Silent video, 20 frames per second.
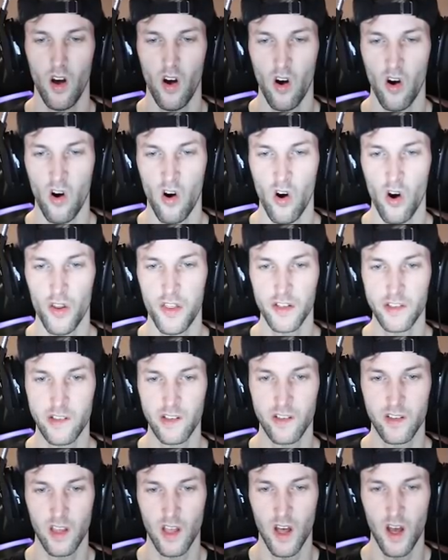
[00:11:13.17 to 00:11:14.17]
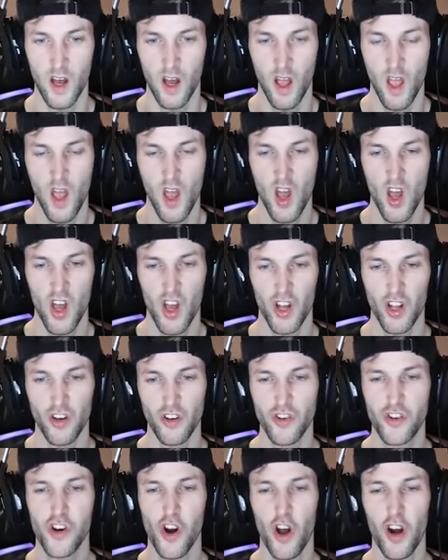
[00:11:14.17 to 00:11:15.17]
Oh, this is the
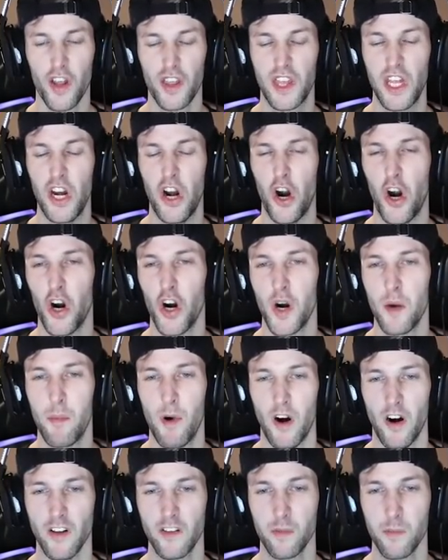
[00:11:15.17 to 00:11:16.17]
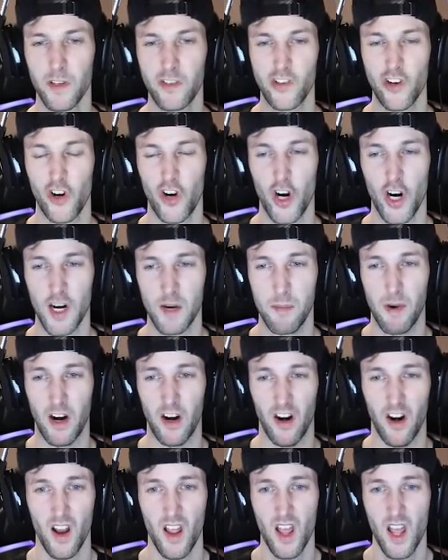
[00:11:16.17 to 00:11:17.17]
Jonathan Herbert. It's Mr.
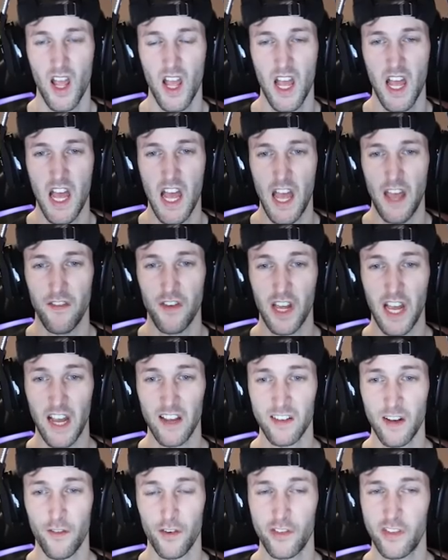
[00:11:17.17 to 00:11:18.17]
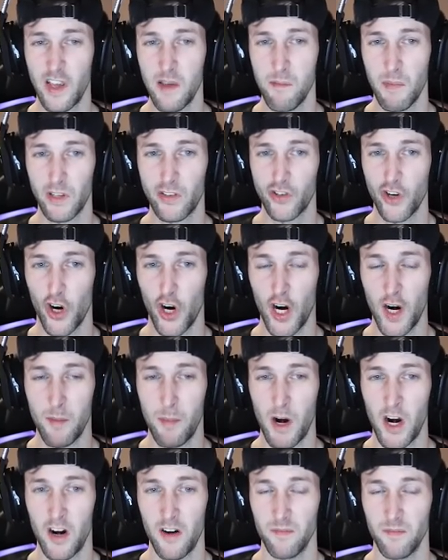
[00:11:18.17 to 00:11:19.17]
Herbert. If you guys ever see Mr.
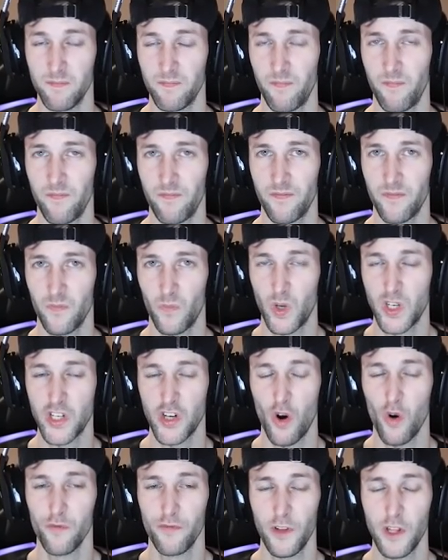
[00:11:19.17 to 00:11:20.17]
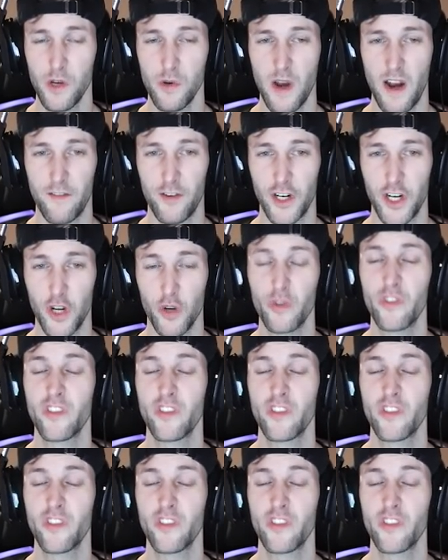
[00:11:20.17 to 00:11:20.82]
Herbert, which hopefully you never do,